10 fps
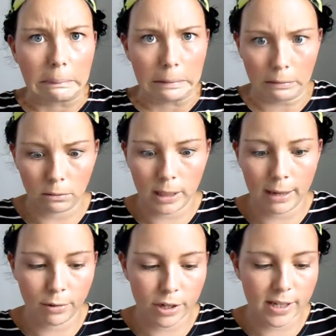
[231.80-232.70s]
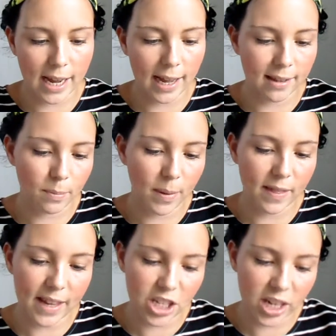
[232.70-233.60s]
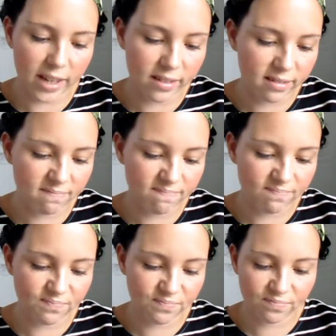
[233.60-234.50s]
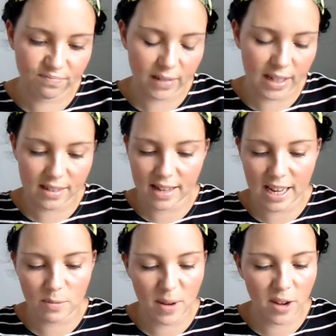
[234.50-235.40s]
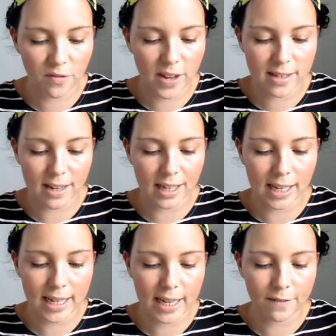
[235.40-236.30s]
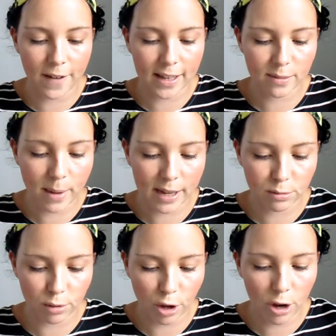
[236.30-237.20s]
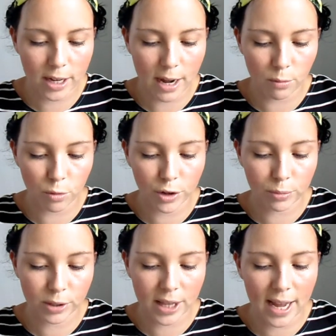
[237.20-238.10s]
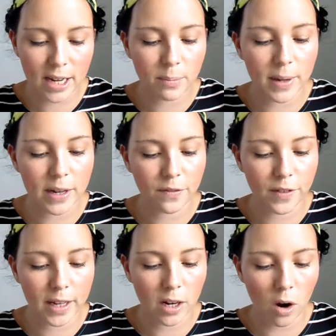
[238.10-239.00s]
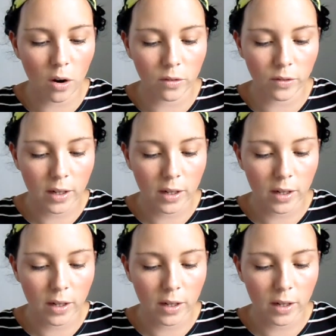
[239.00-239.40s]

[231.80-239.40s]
I don't know what that word says, but it says benefits: a cleaning face mask with coconut water with the added benefit of